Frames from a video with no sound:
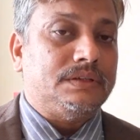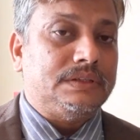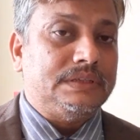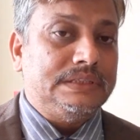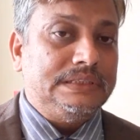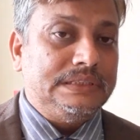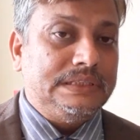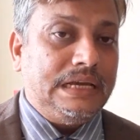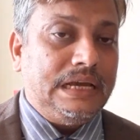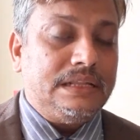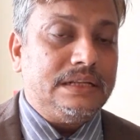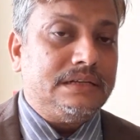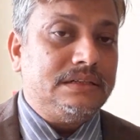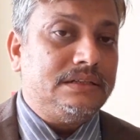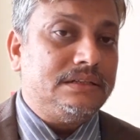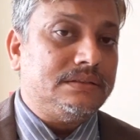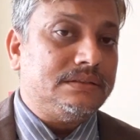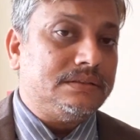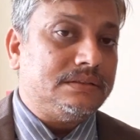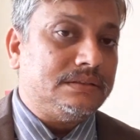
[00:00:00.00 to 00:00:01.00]
He gathered
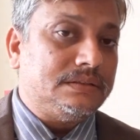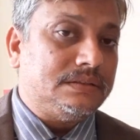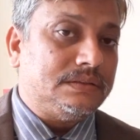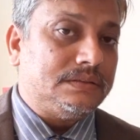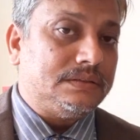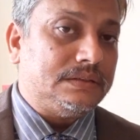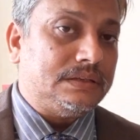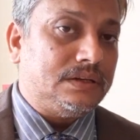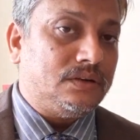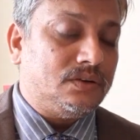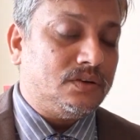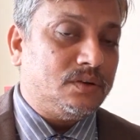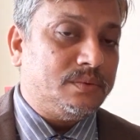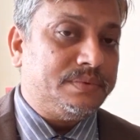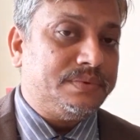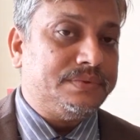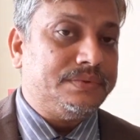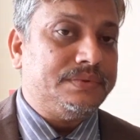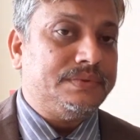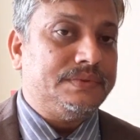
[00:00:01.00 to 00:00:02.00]
a lot
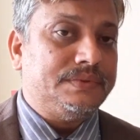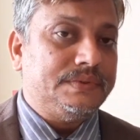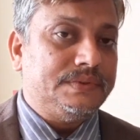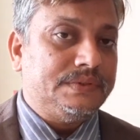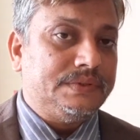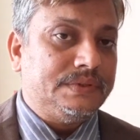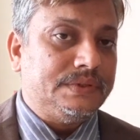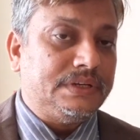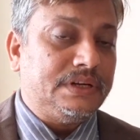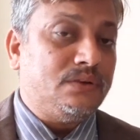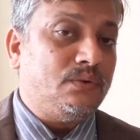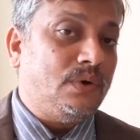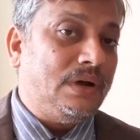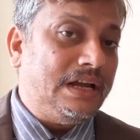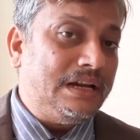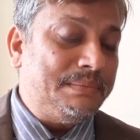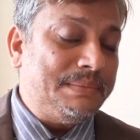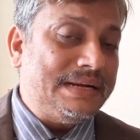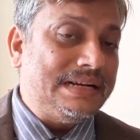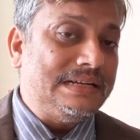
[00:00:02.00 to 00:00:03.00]
of
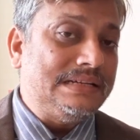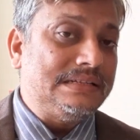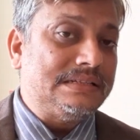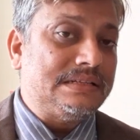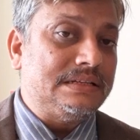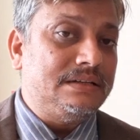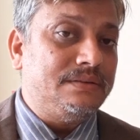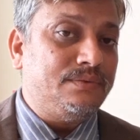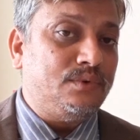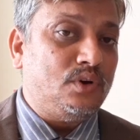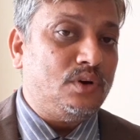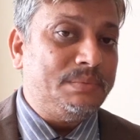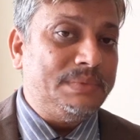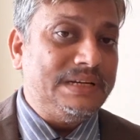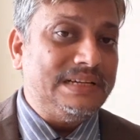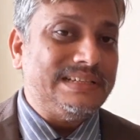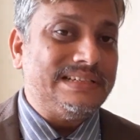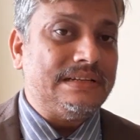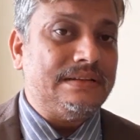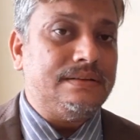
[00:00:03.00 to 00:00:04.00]
requirements,
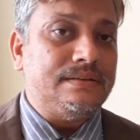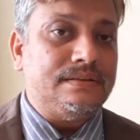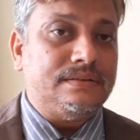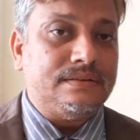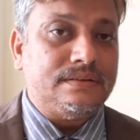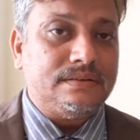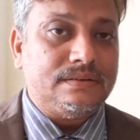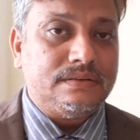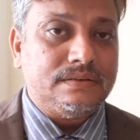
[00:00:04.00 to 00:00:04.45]
information